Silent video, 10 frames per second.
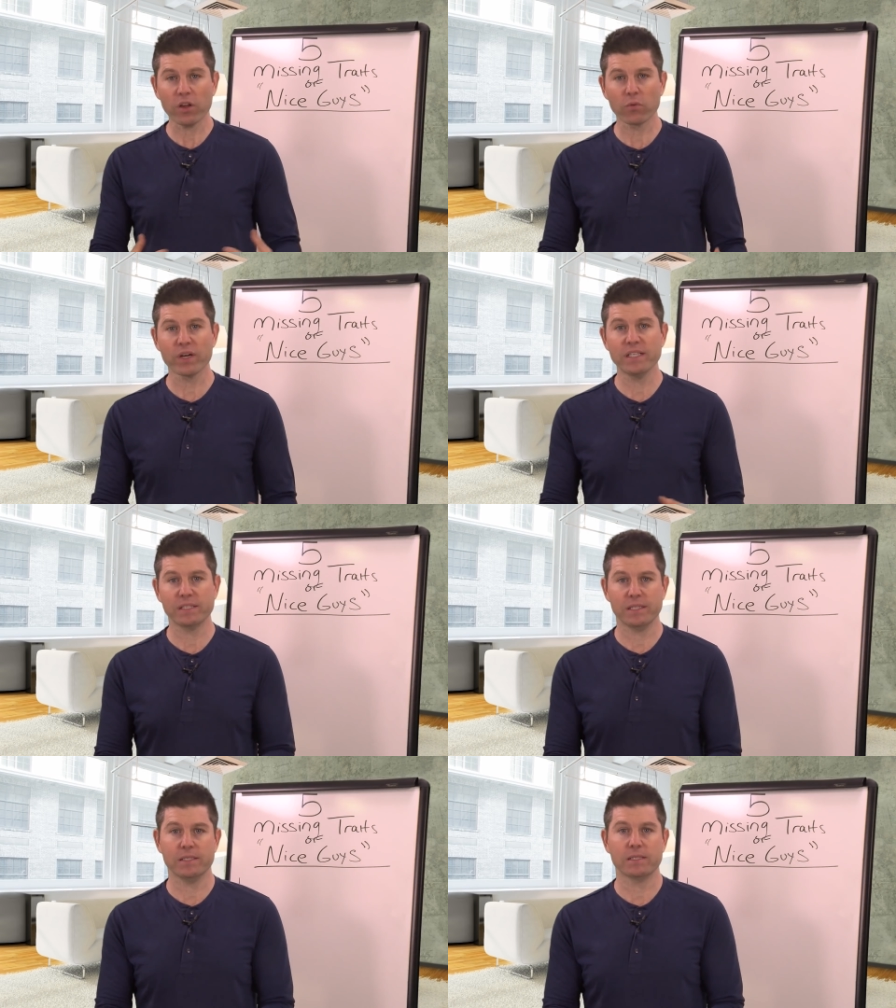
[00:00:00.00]
of the
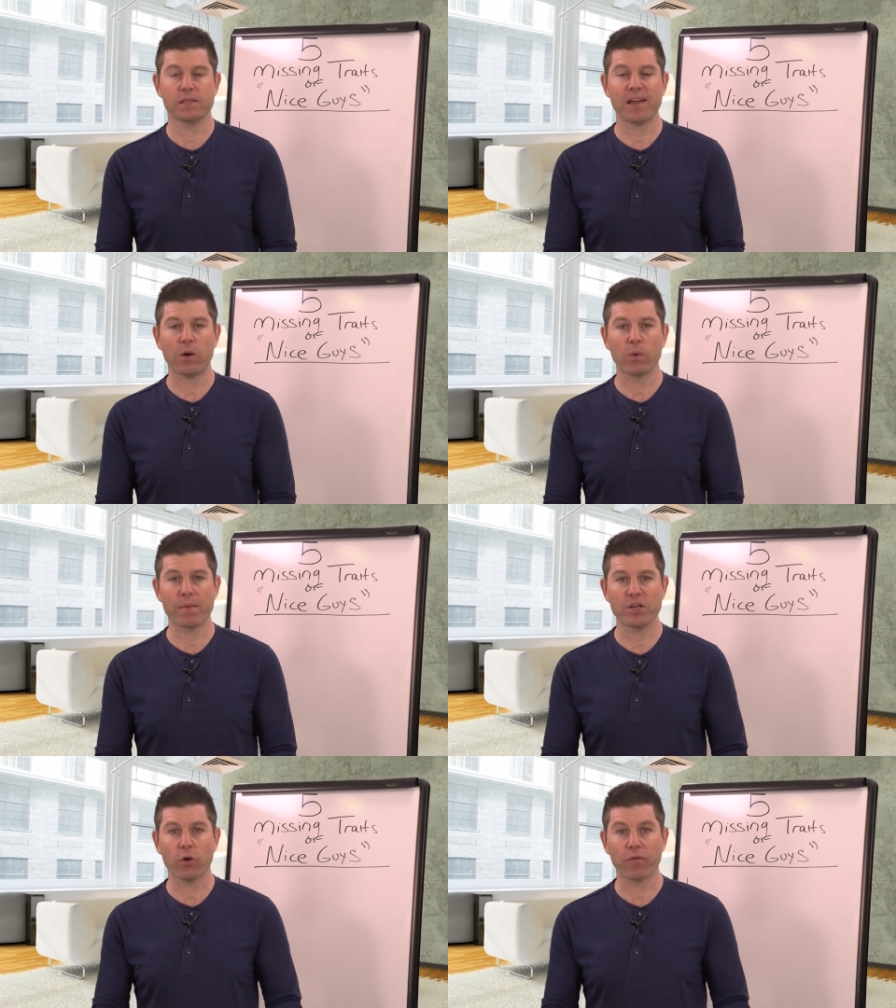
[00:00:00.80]
reasons that
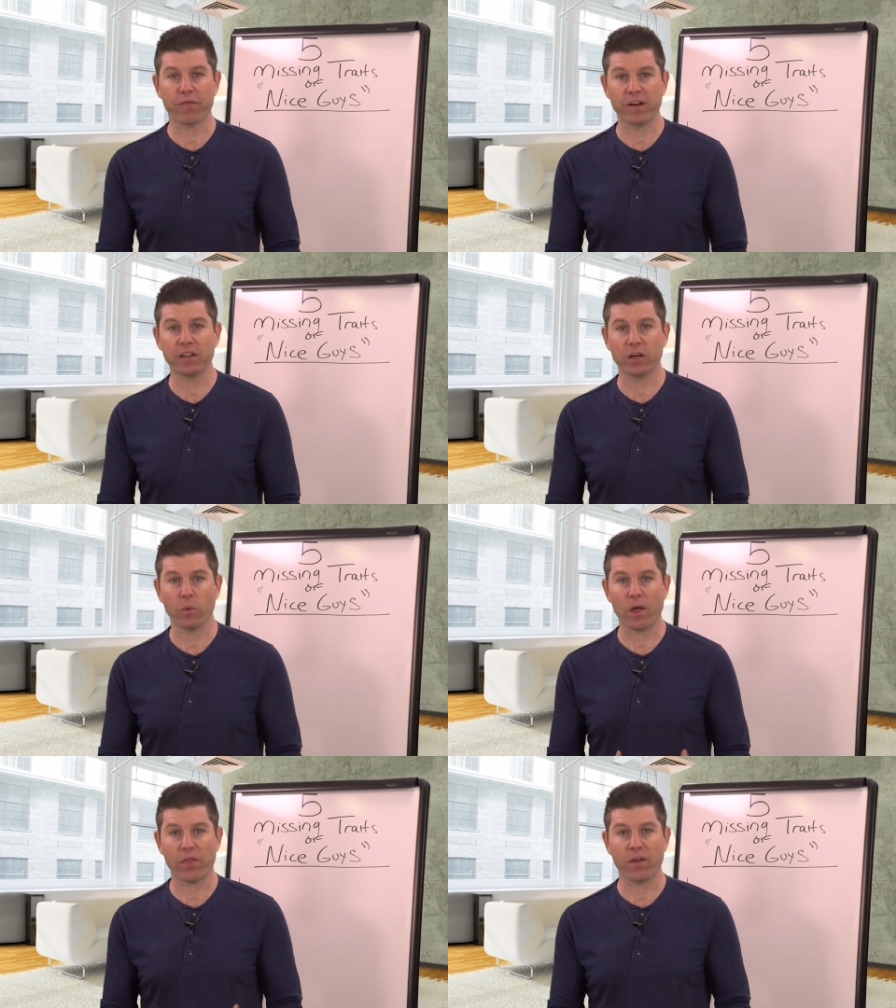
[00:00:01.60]
women don't feel it
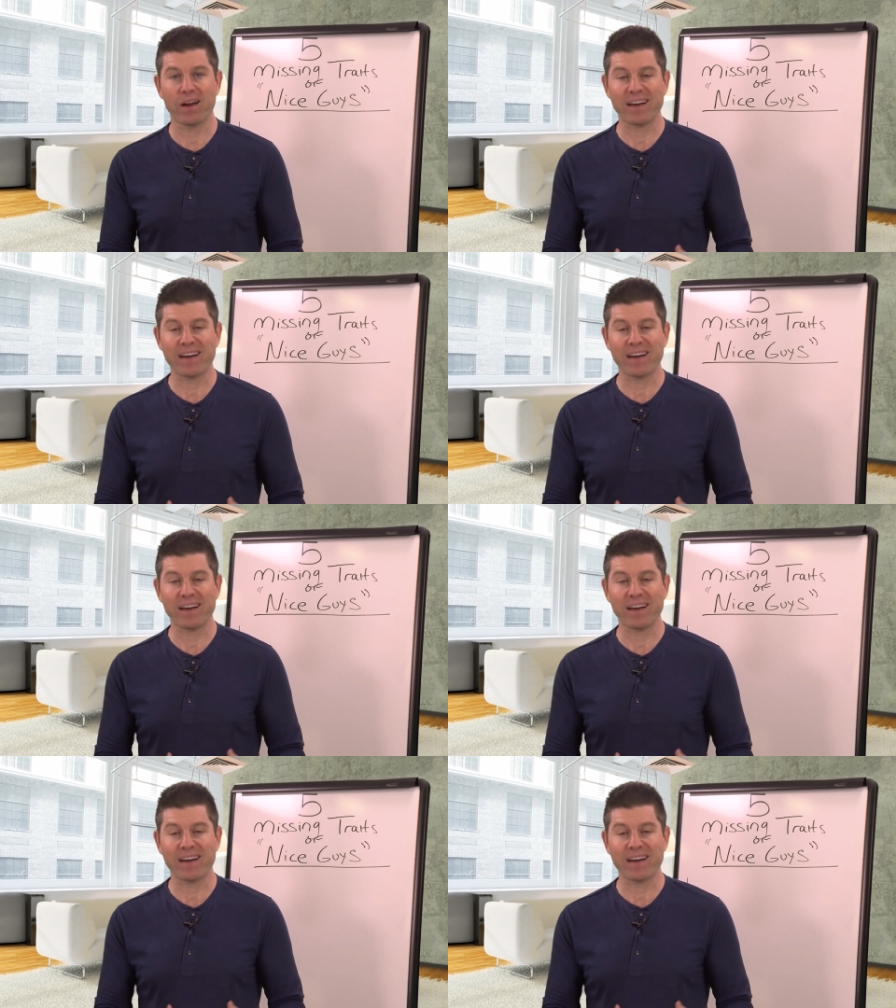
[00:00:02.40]
with